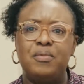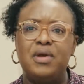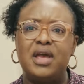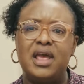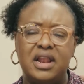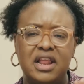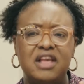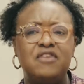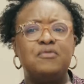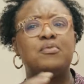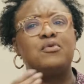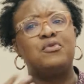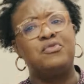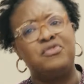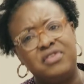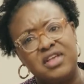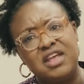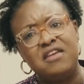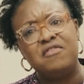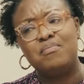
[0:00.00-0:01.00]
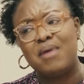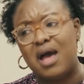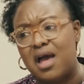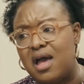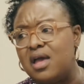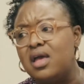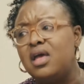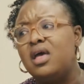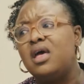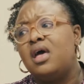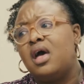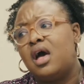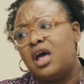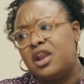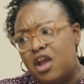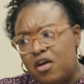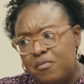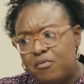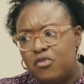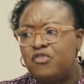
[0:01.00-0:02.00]
at least perceived by a
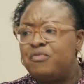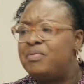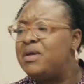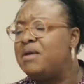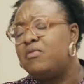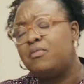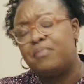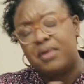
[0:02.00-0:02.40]
number of people,